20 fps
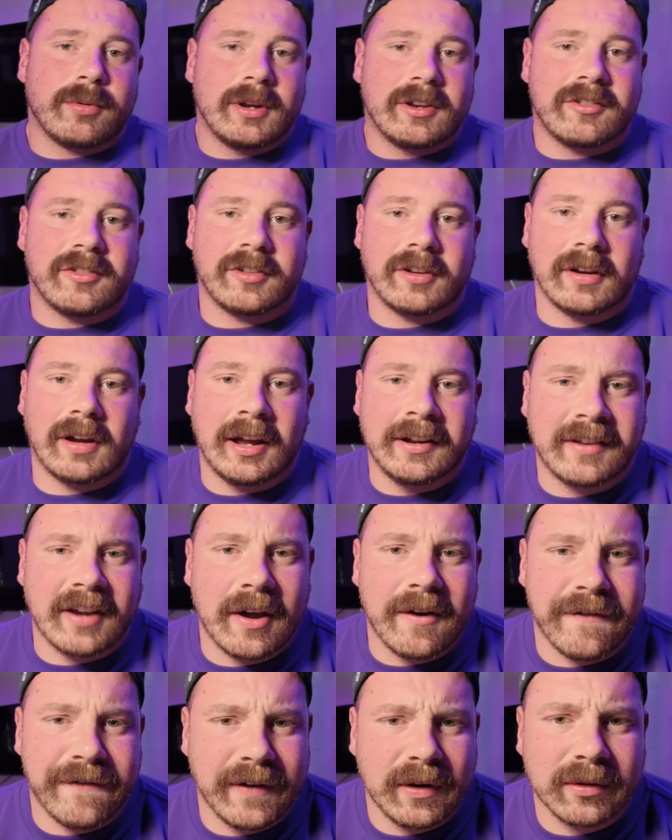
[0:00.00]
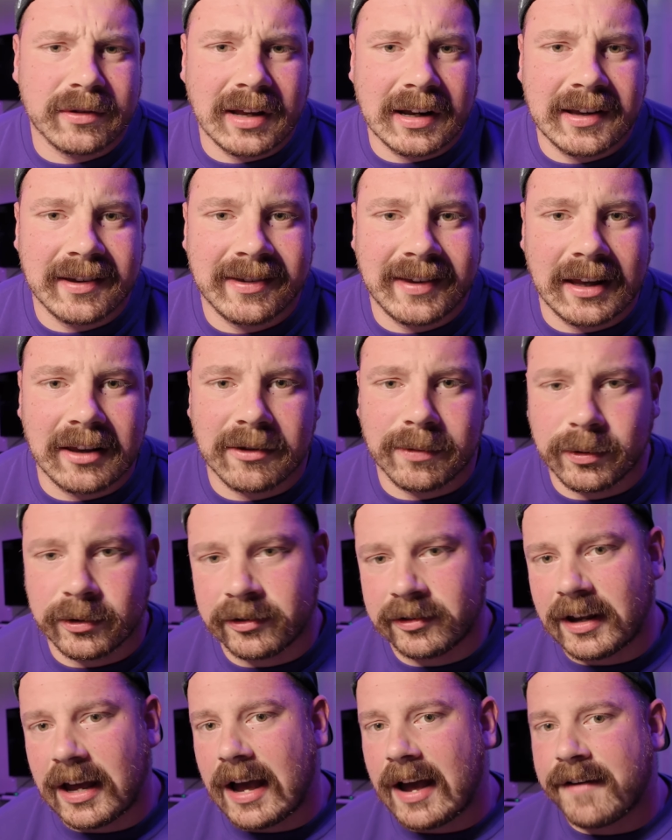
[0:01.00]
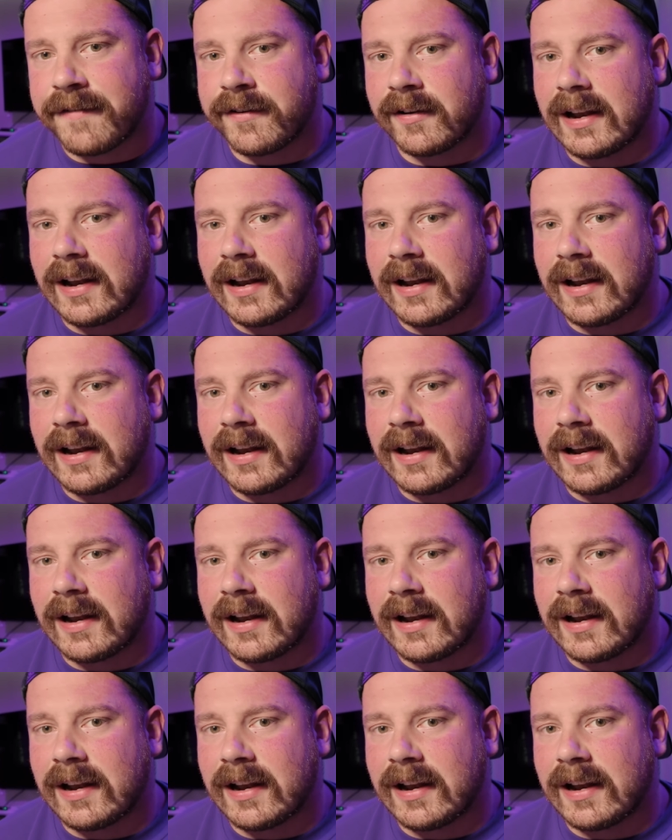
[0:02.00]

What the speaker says: which I don't know, it feels like a sensible start.